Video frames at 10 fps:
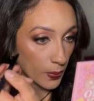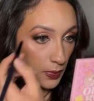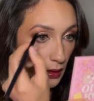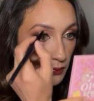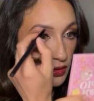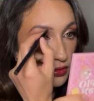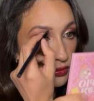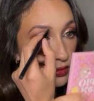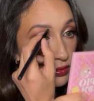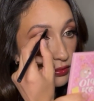I mean, you
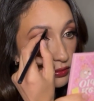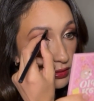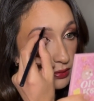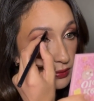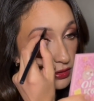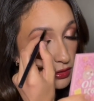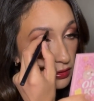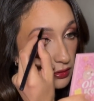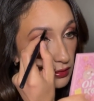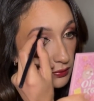can go a little bit
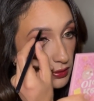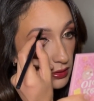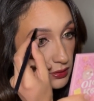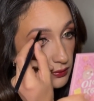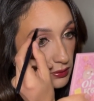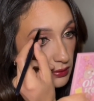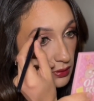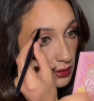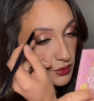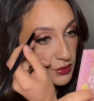darker with this one.
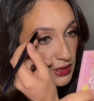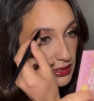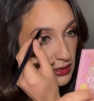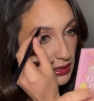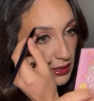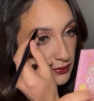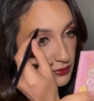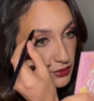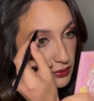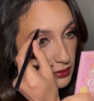You just have
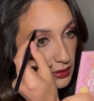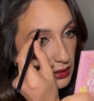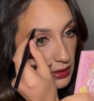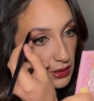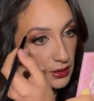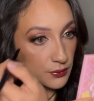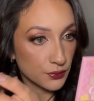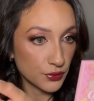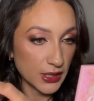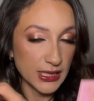to
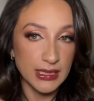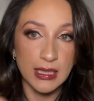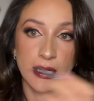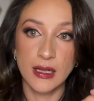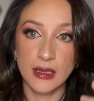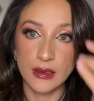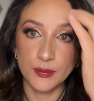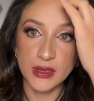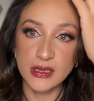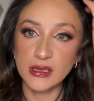press the
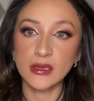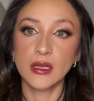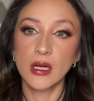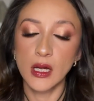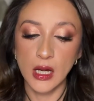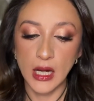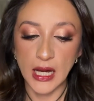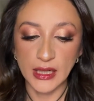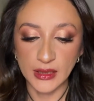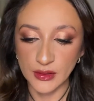pencil a
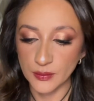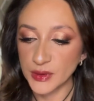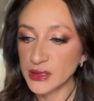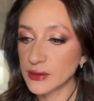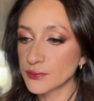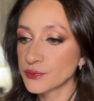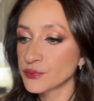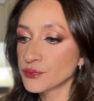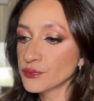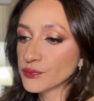little bit
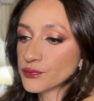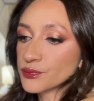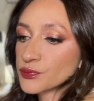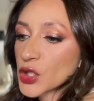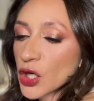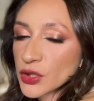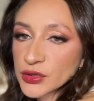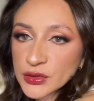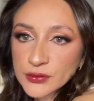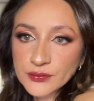
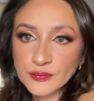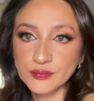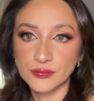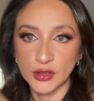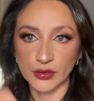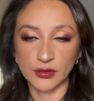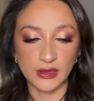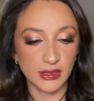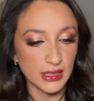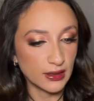harder onto the
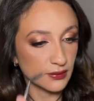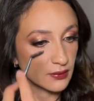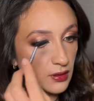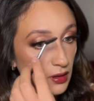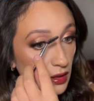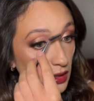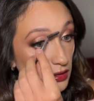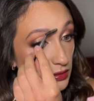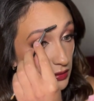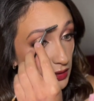skin
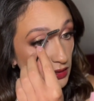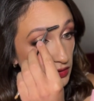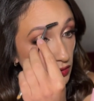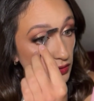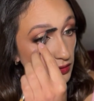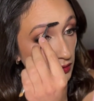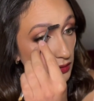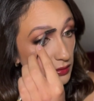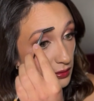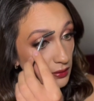to get a darker
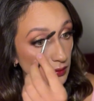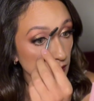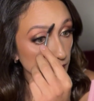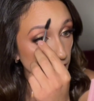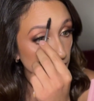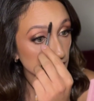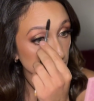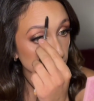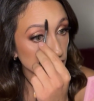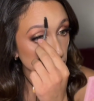look. But
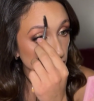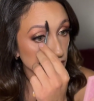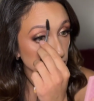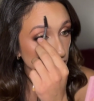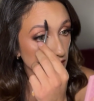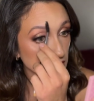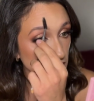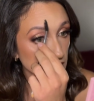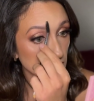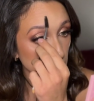if you don't do that,
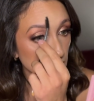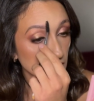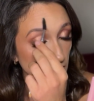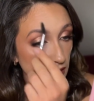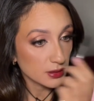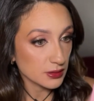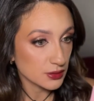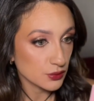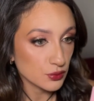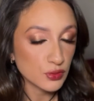then it's
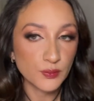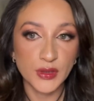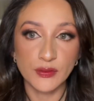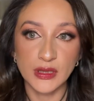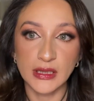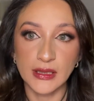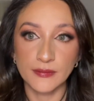going to be really,